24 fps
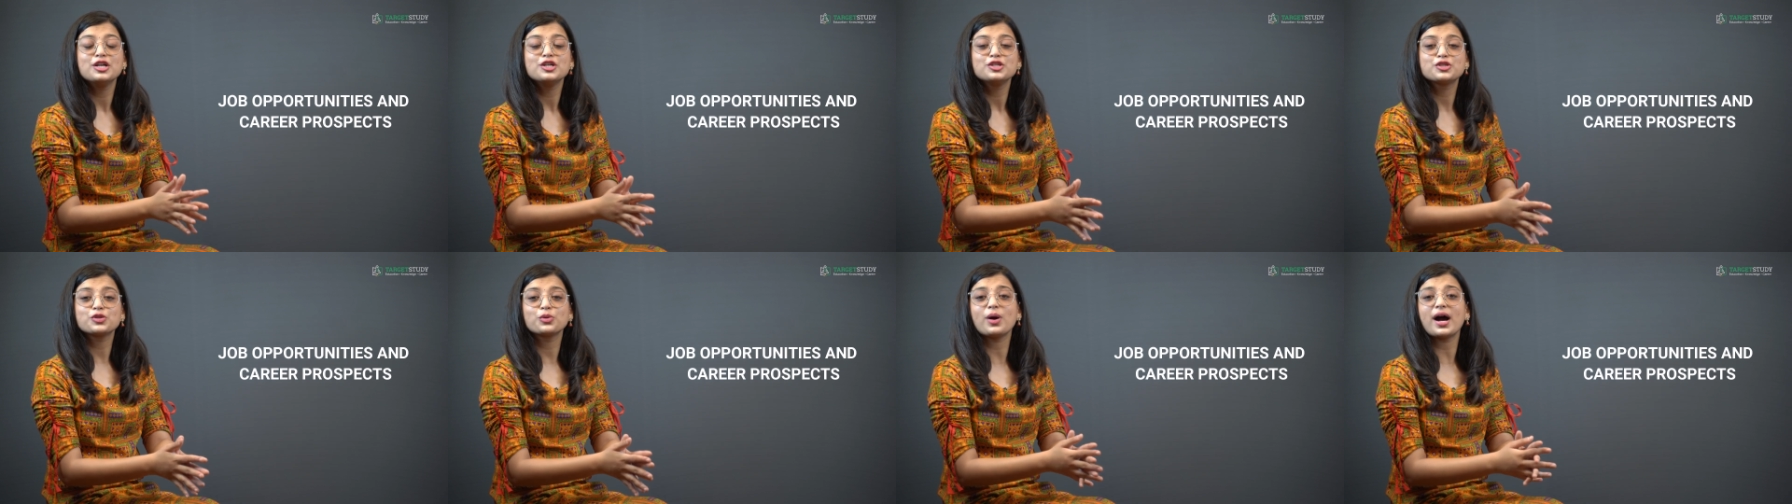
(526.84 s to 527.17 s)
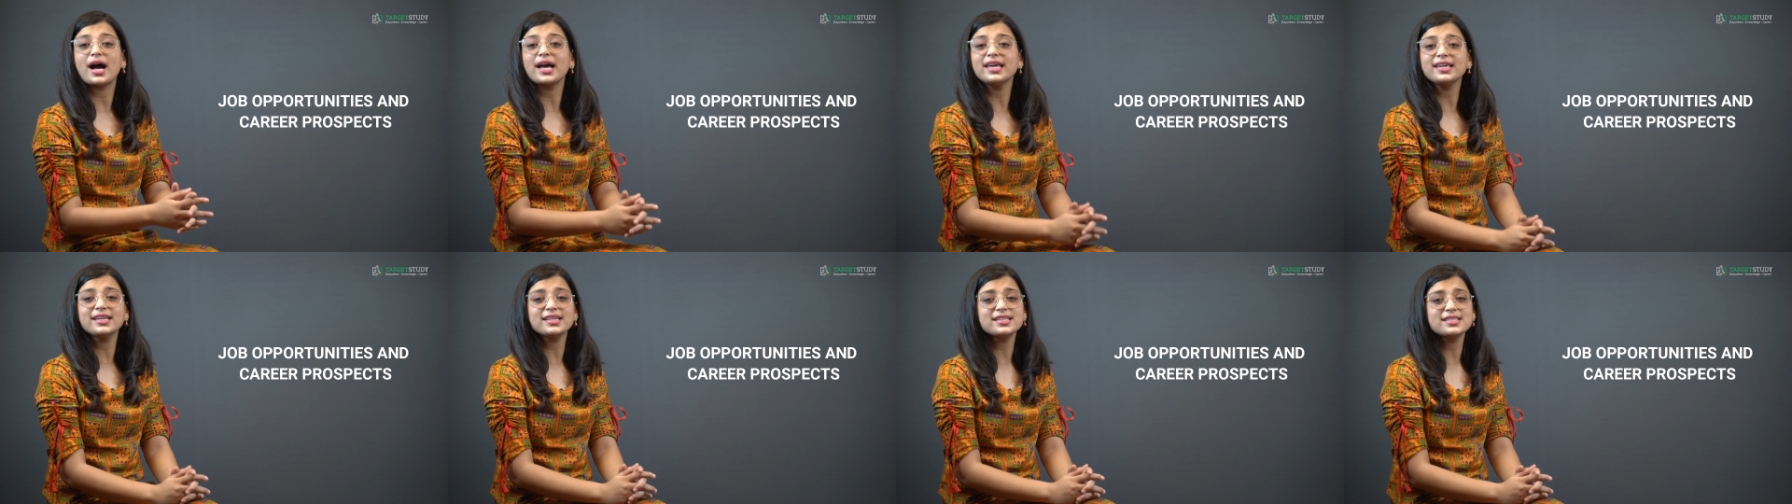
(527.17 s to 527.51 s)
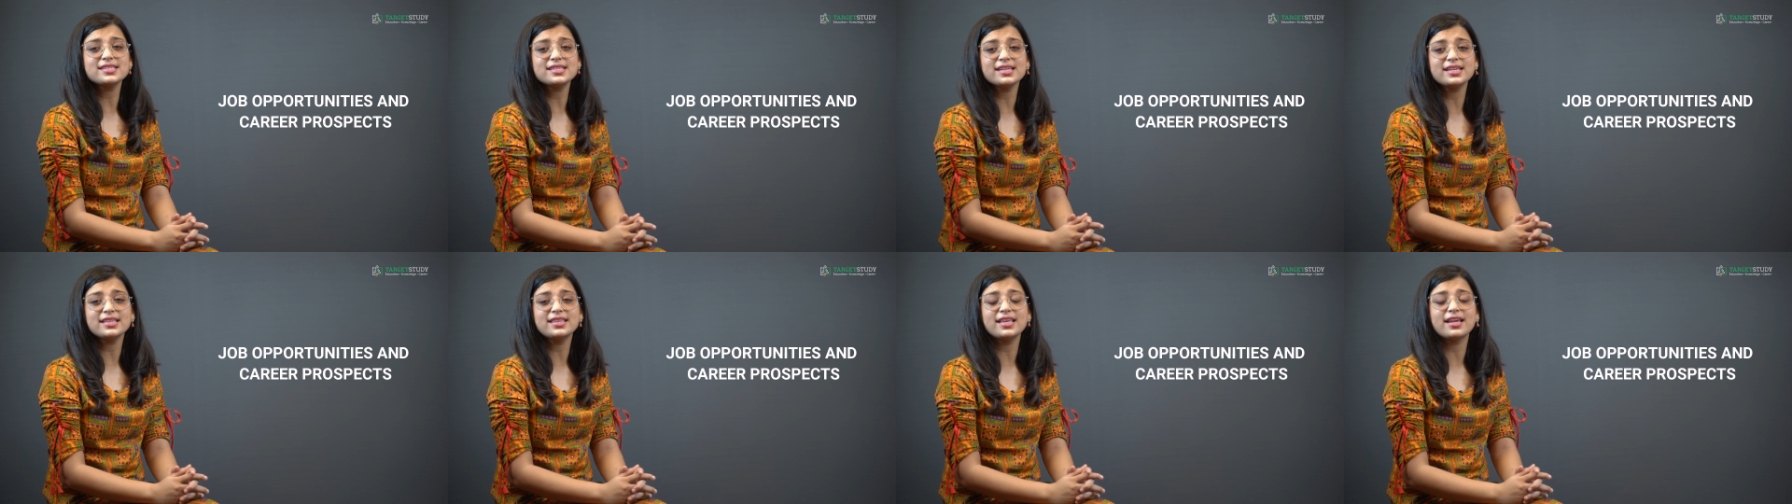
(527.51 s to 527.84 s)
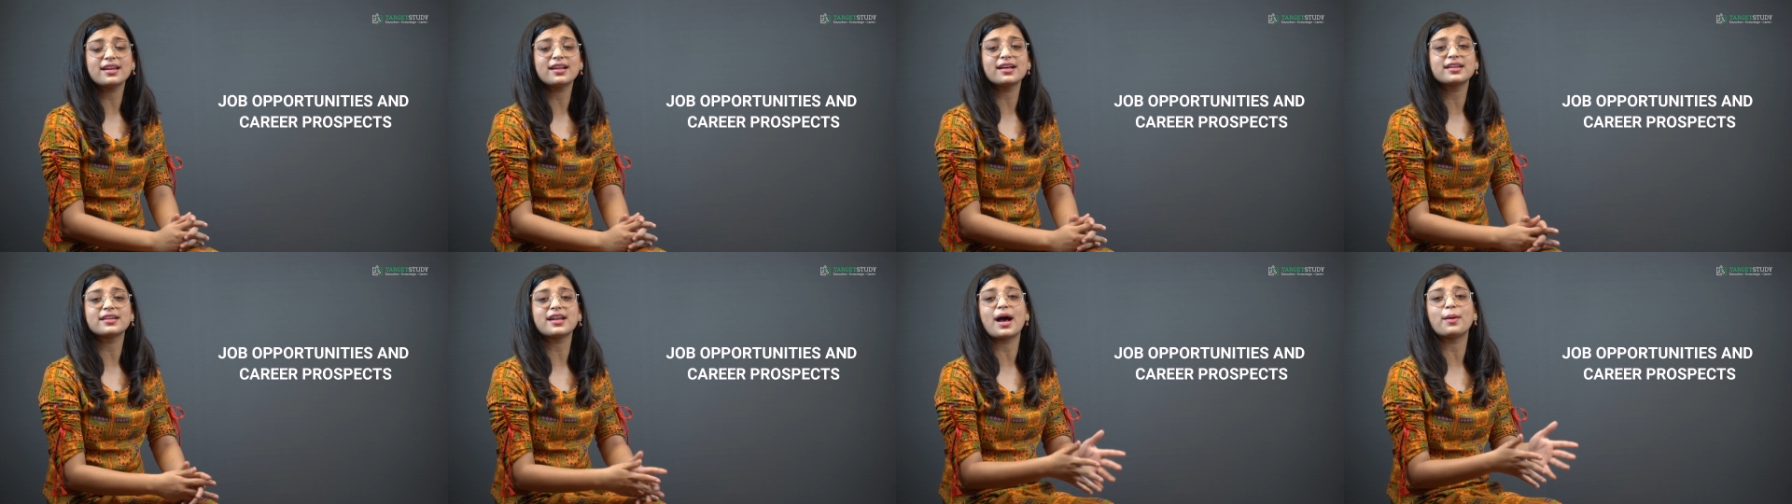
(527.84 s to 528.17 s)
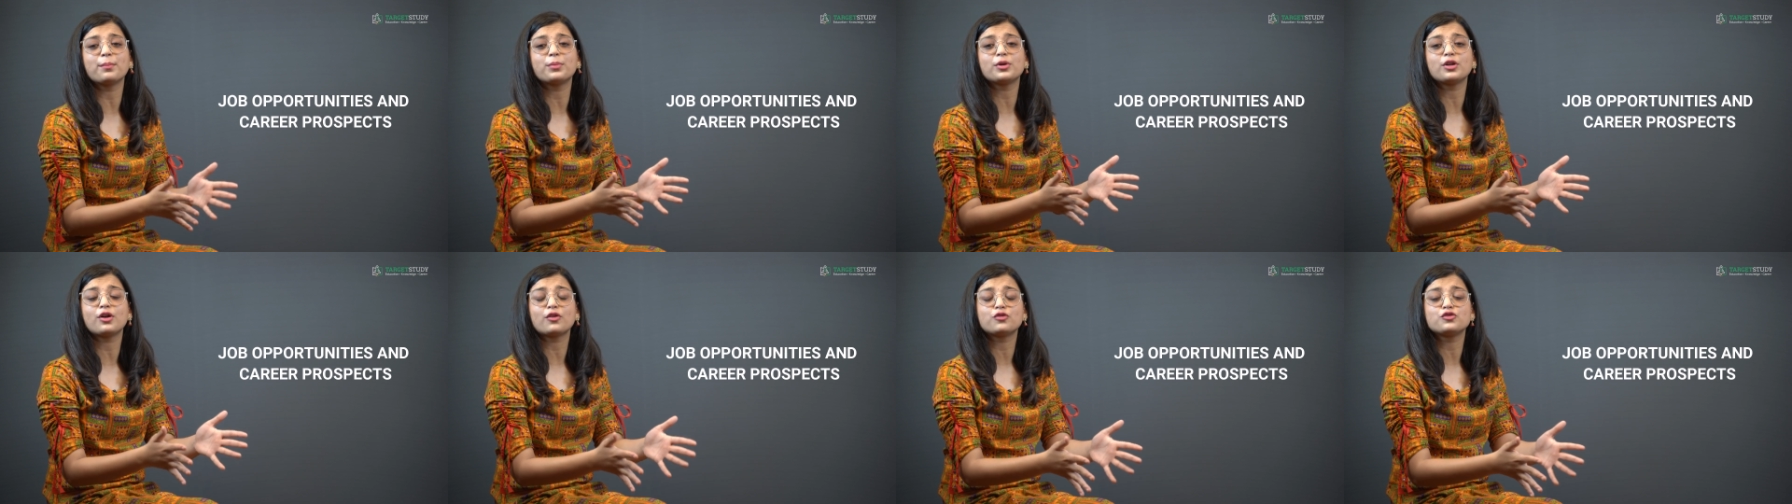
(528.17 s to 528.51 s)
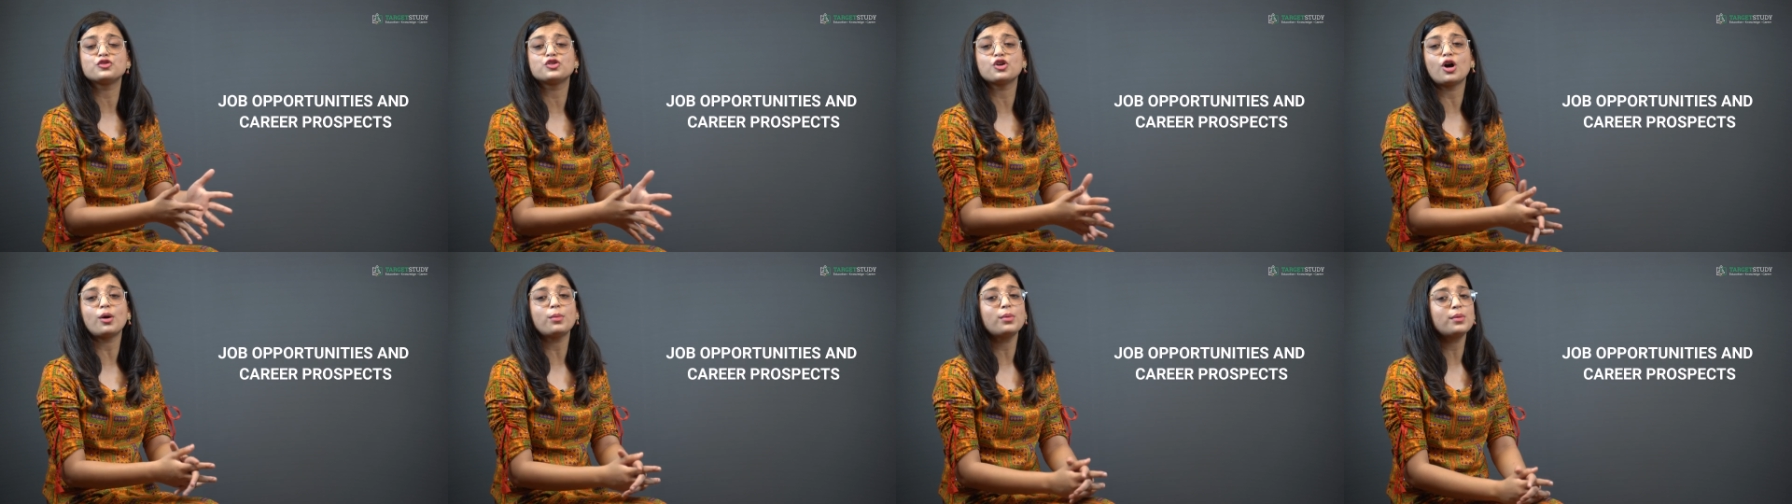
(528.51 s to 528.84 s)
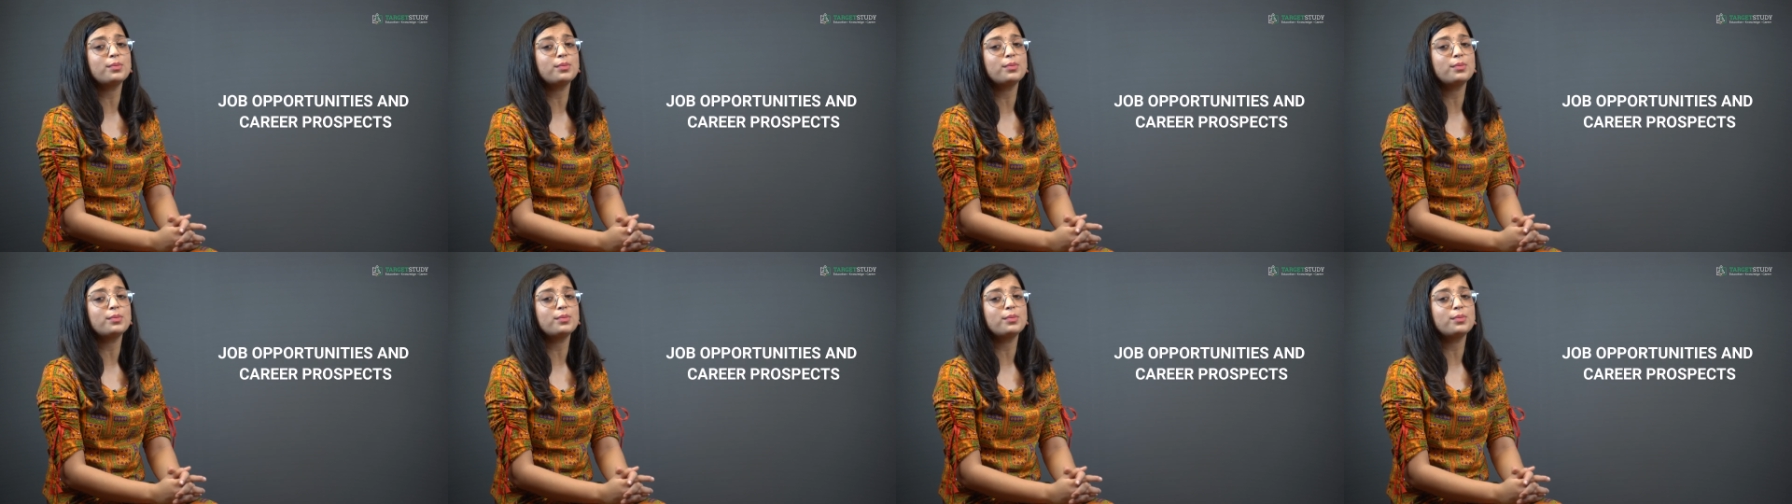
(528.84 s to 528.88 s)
So I can say there are ample of job